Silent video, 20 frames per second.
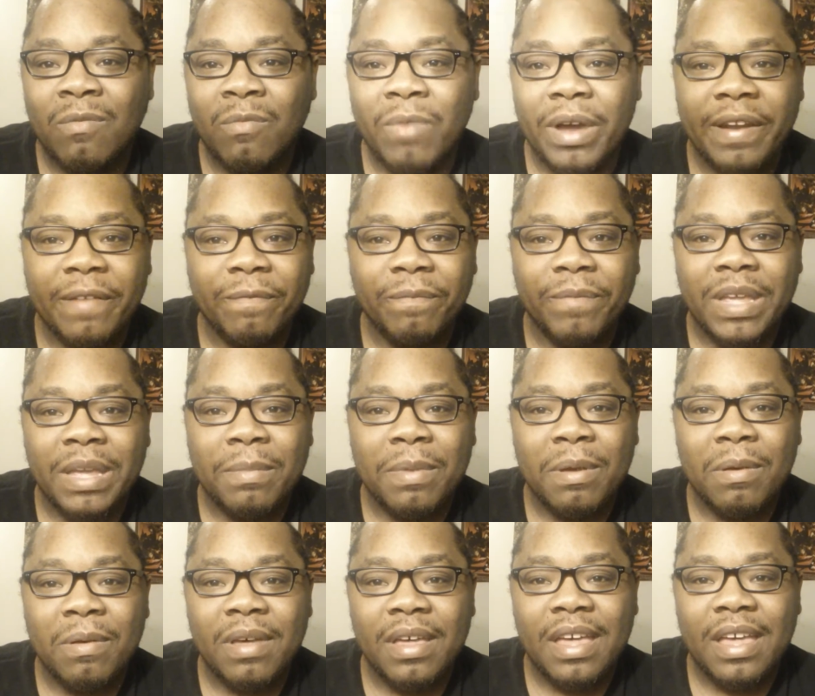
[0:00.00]
Where the
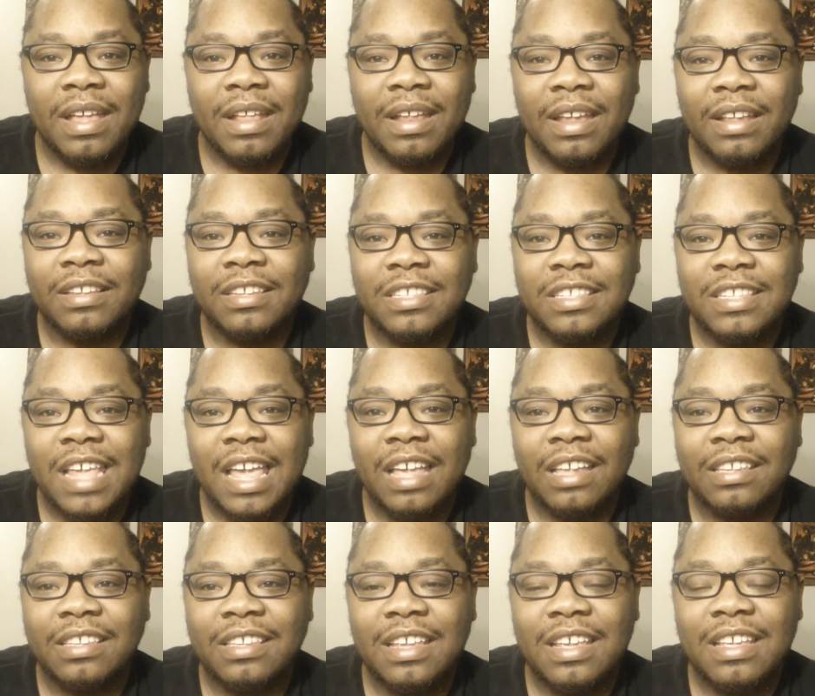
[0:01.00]
female at?
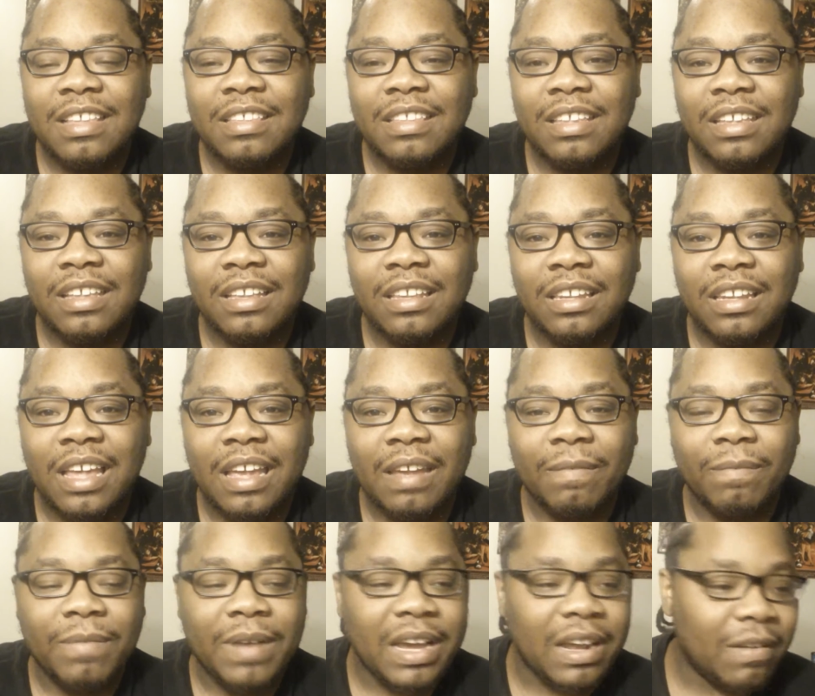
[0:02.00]
Excessive.
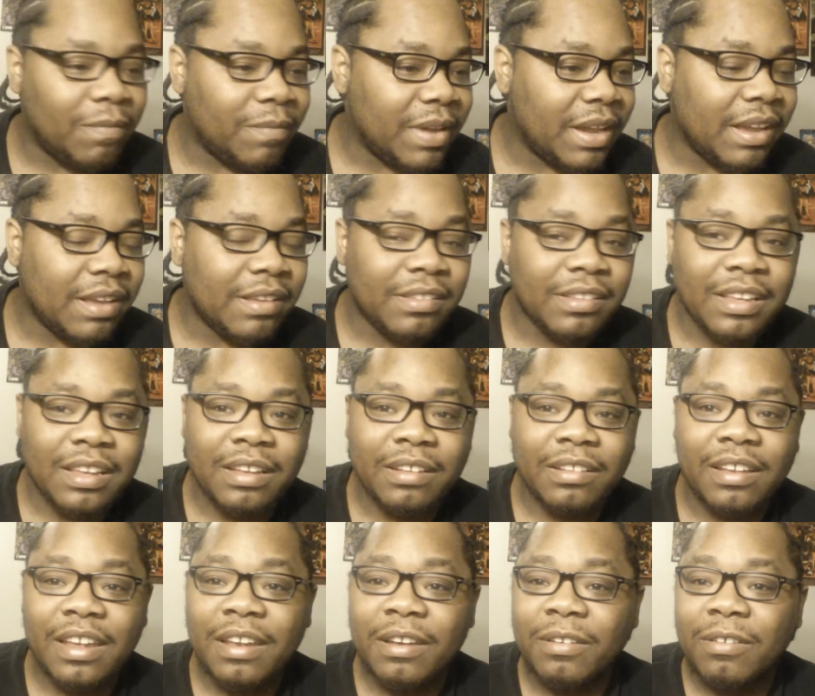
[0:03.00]
Like Final Fantasy
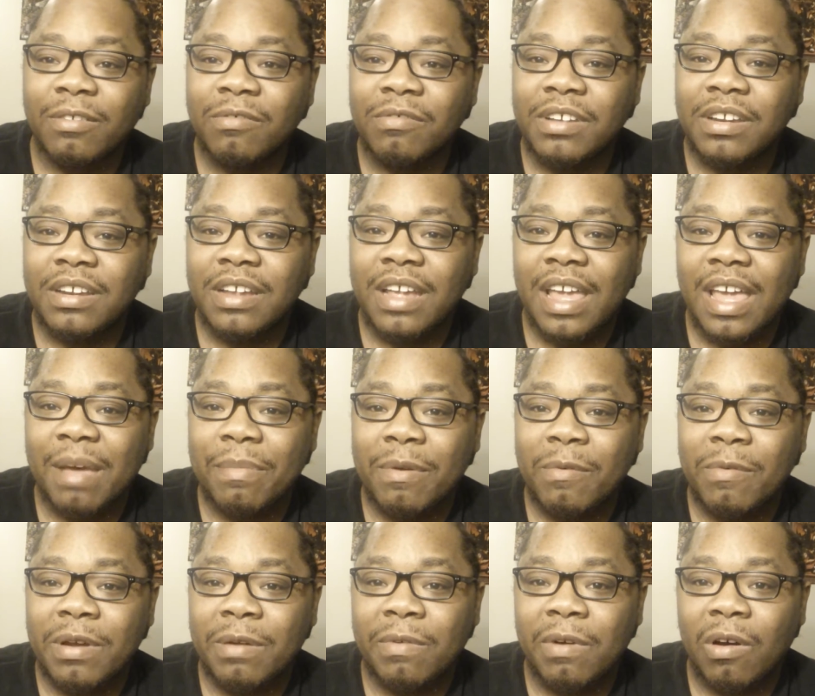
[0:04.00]
10 2 didn't
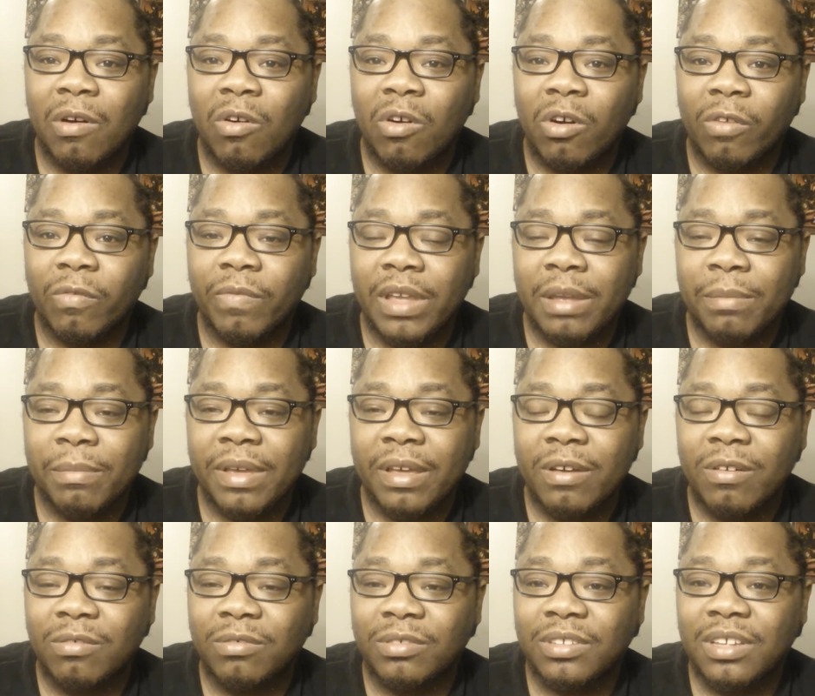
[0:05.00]
happen with all
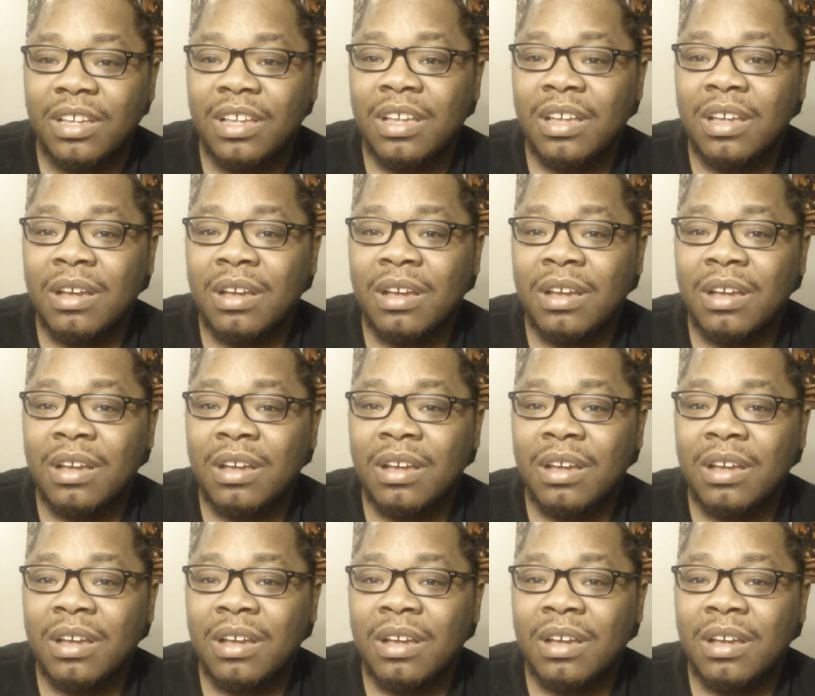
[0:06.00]
females.